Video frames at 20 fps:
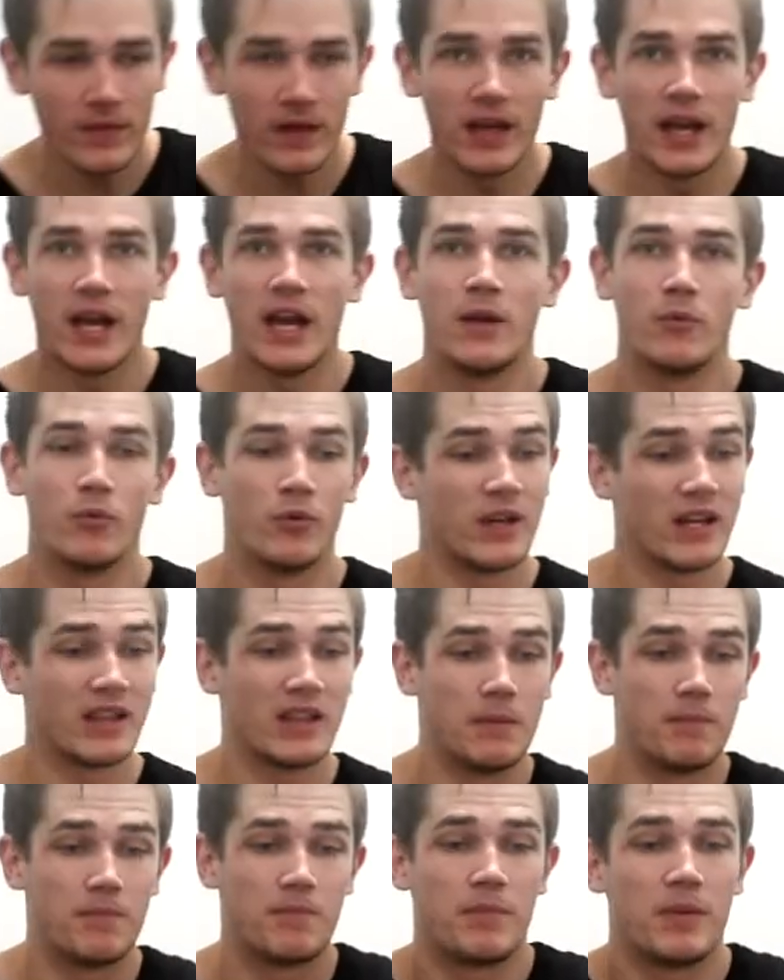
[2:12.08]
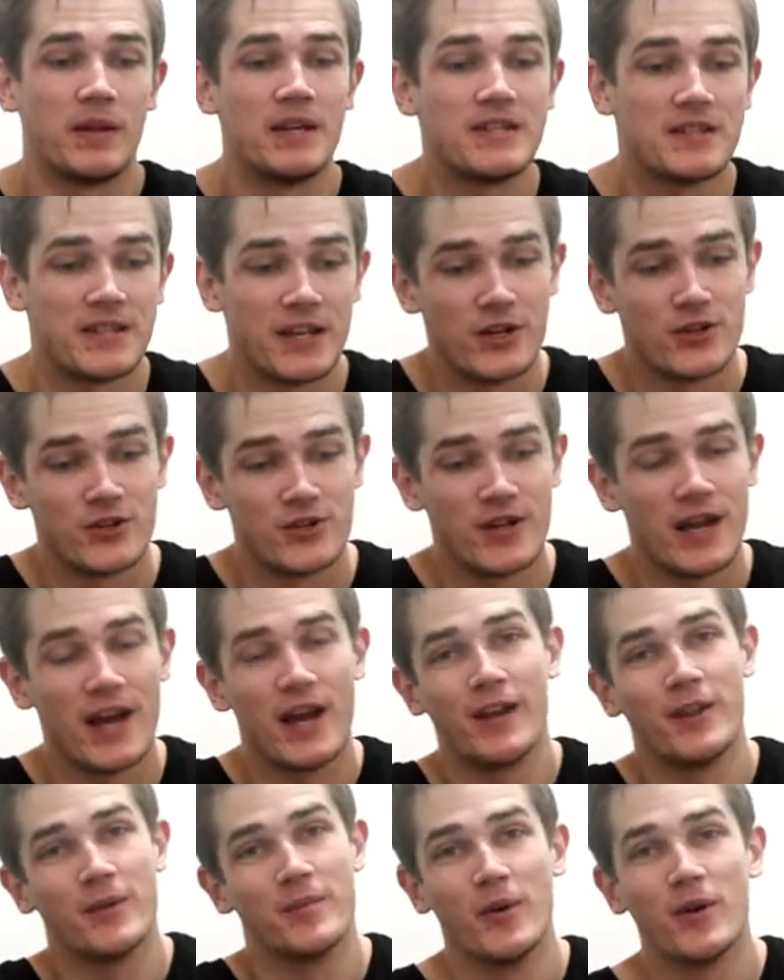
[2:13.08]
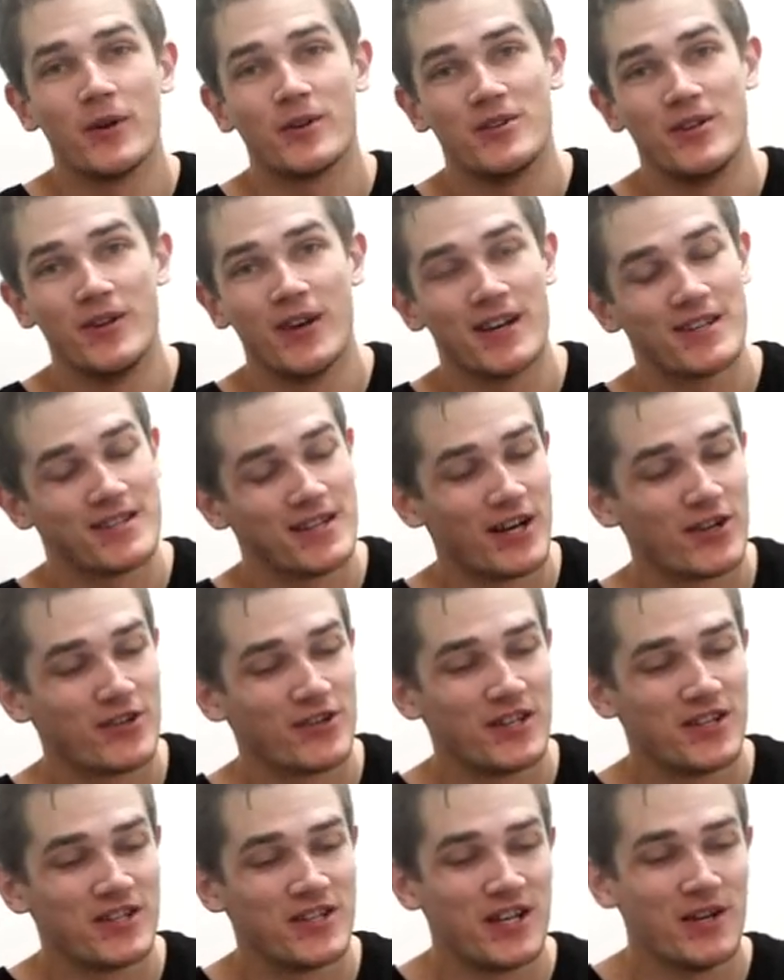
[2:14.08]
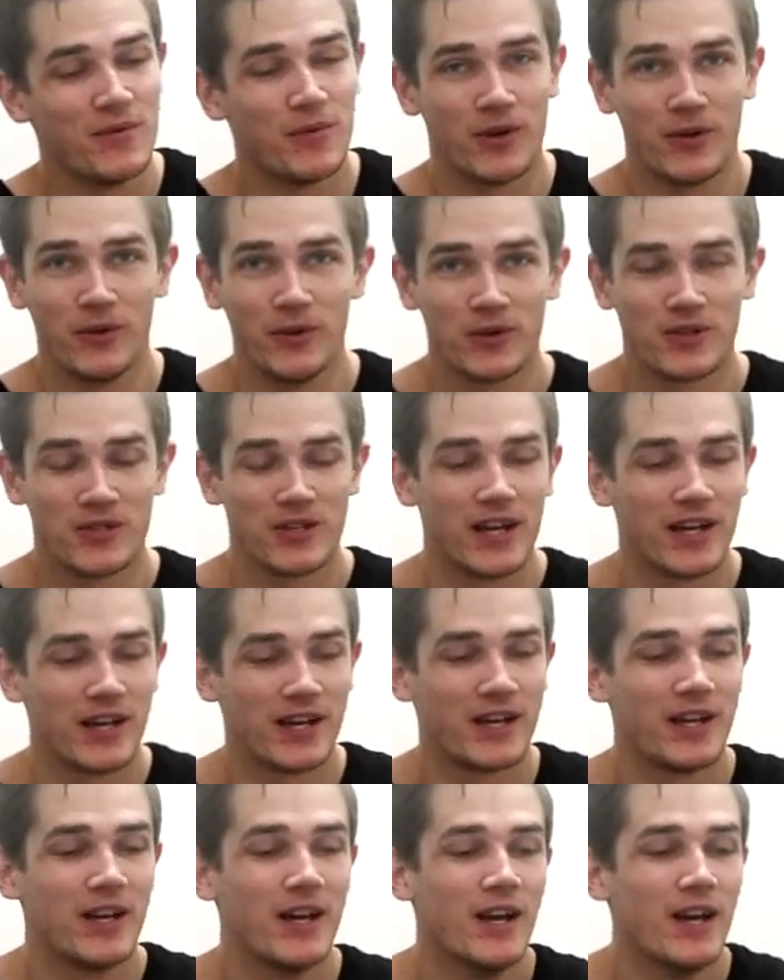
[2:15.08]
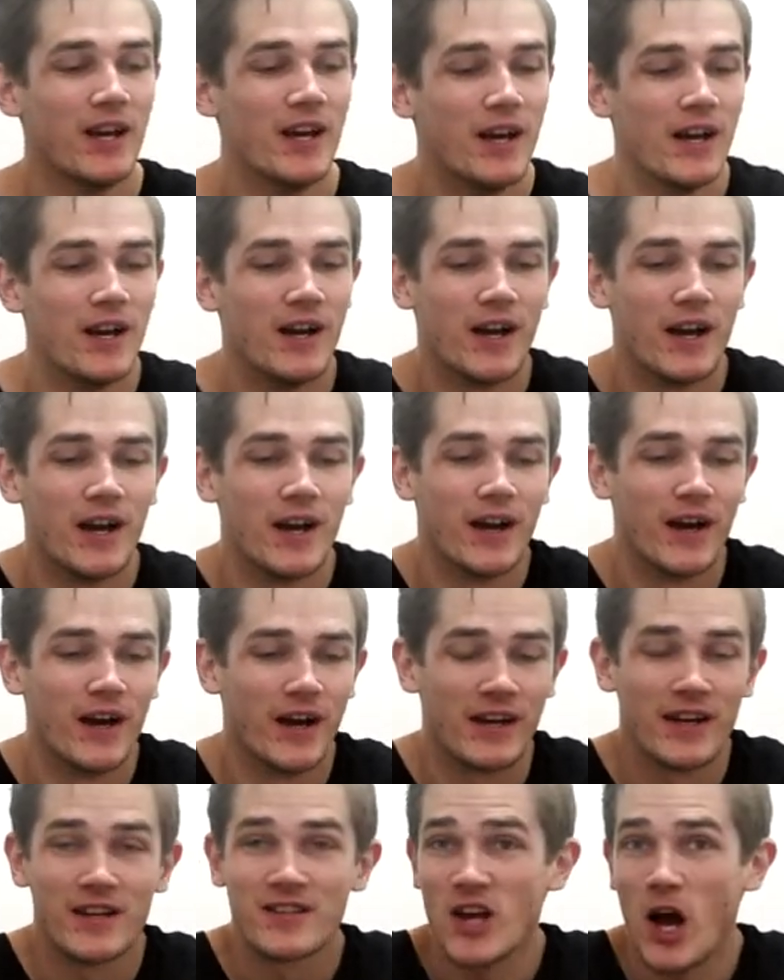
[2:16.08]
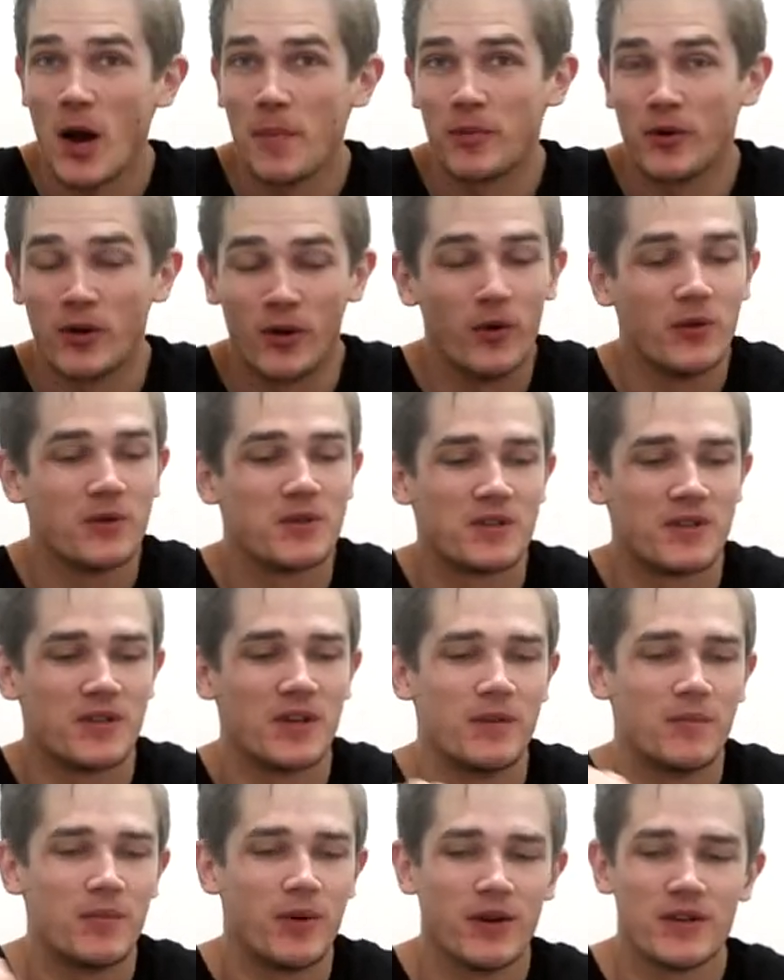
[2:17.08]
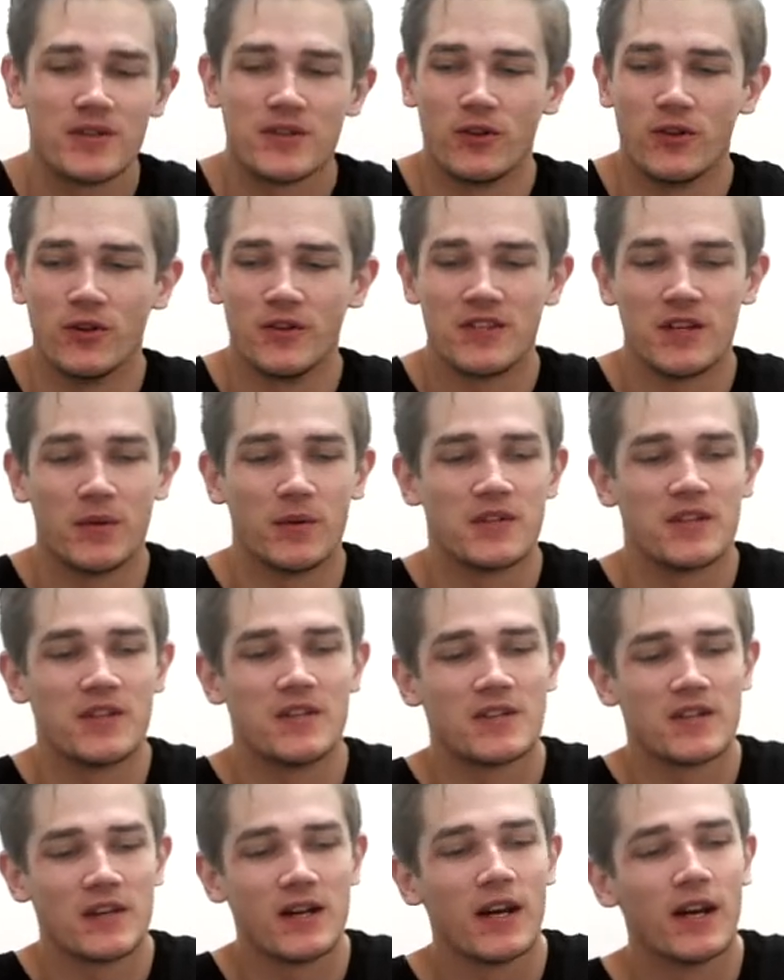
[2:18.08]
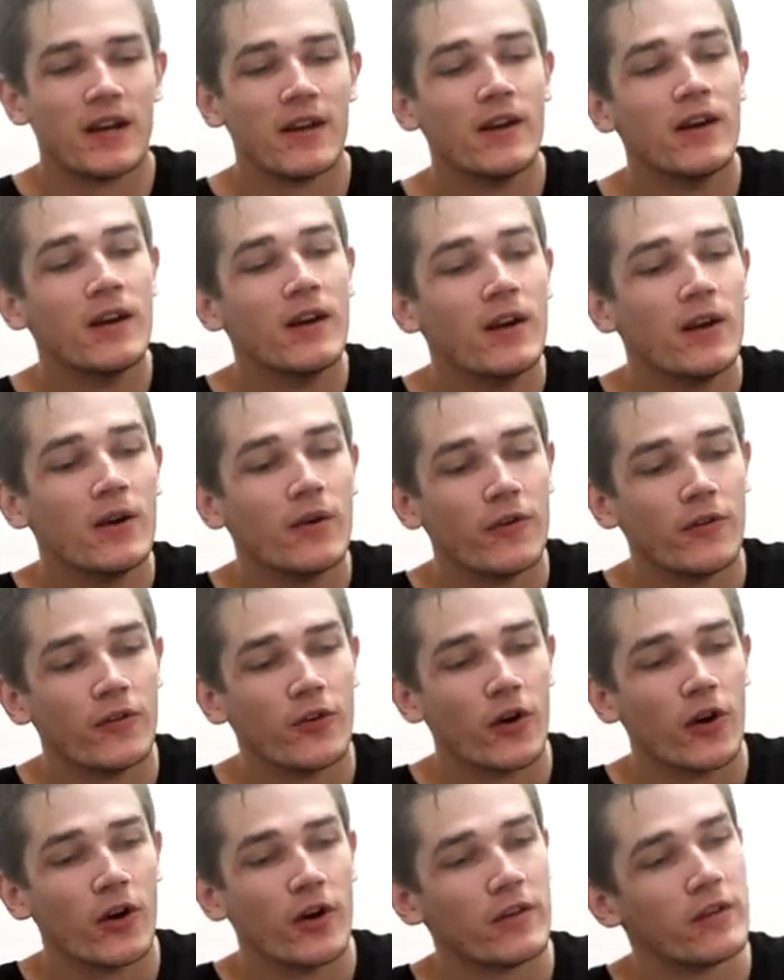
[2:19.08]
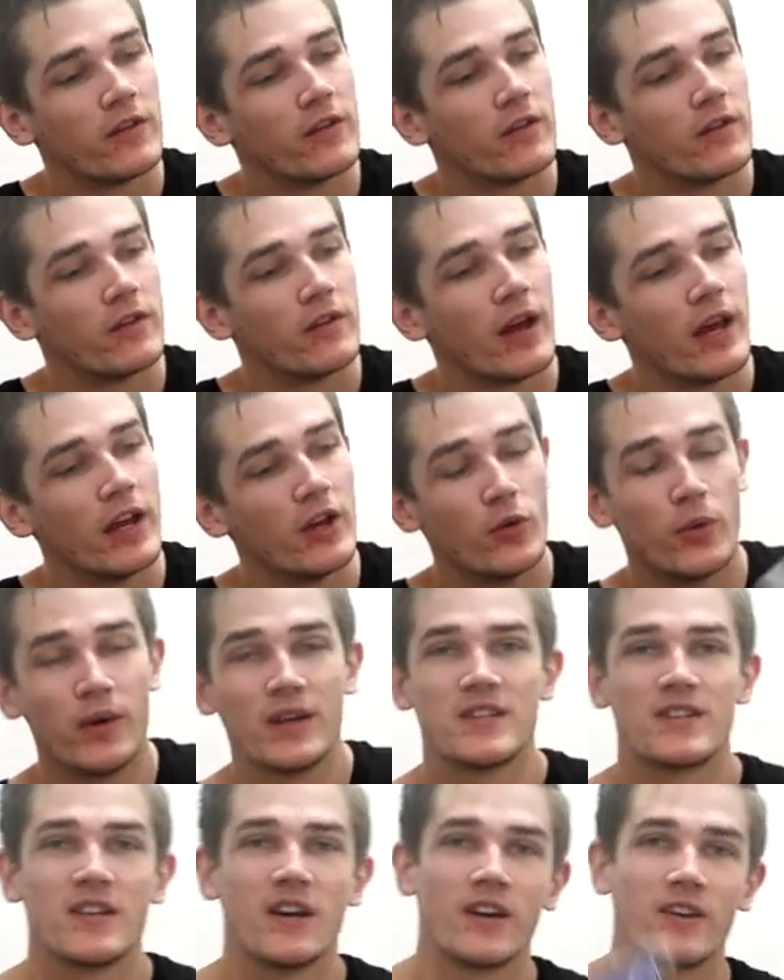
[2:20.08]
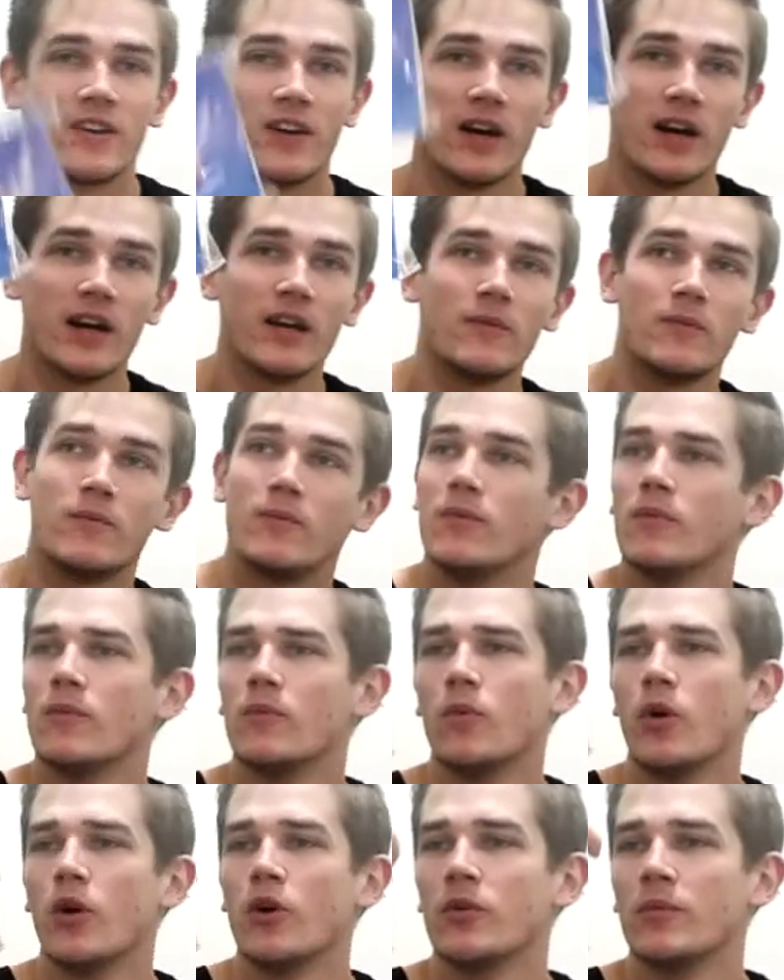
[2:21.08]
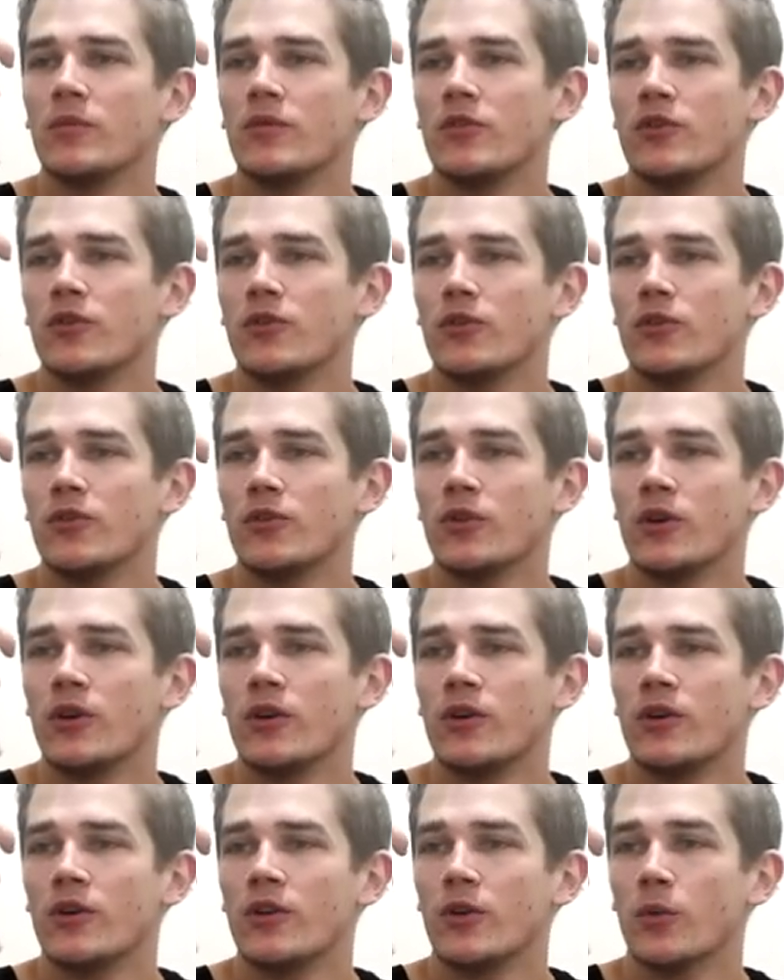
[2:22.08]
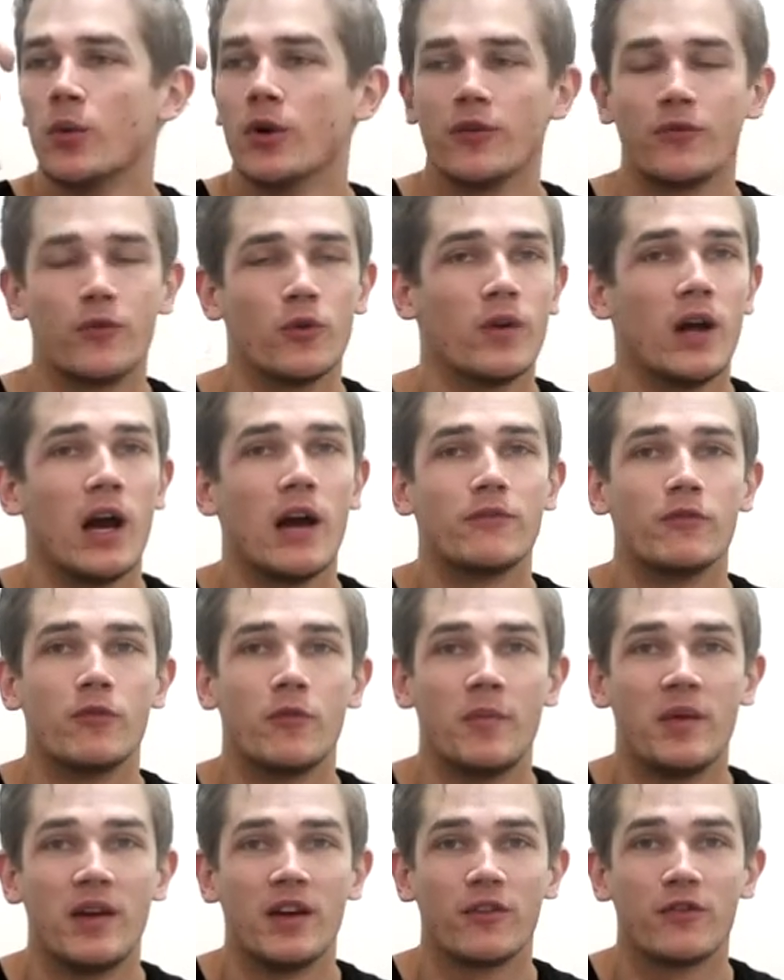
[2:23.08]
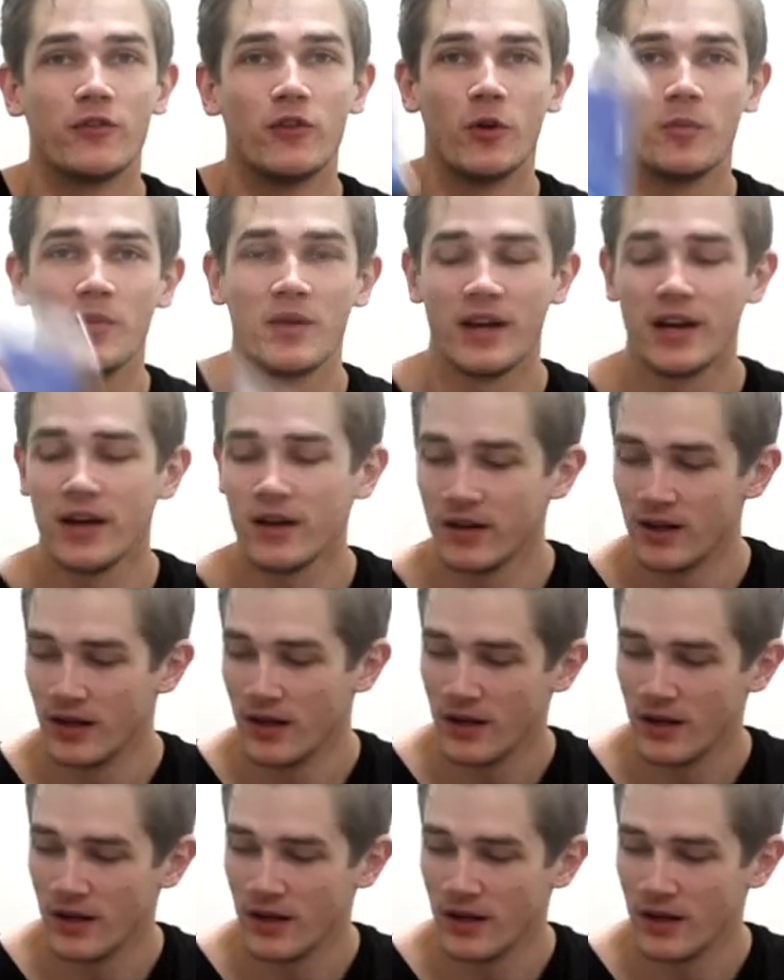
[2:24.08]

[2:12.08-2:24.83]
and we'll get the PlayStation out of the box so you guys can actually see what it looks like, I guess up close and personal, and see what's inside. We've got a quick start guide. Welcome to the wonderful life of a PS4 player.